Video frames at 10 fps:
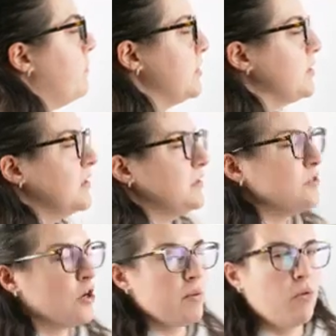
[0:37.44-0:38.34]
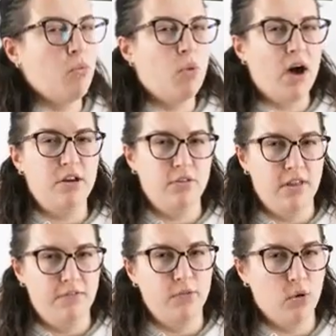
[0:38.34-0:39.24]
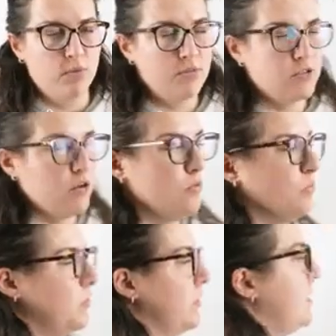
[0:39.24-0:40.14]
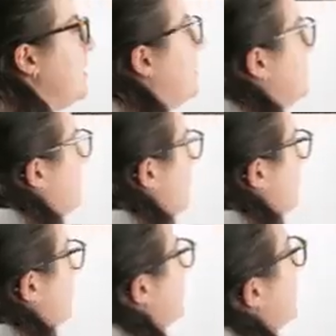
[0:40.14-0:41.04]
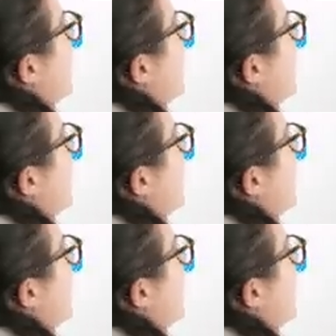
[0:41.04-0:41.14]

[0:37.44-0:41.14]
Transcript: particularly talk about why do they form. So with kidney stones,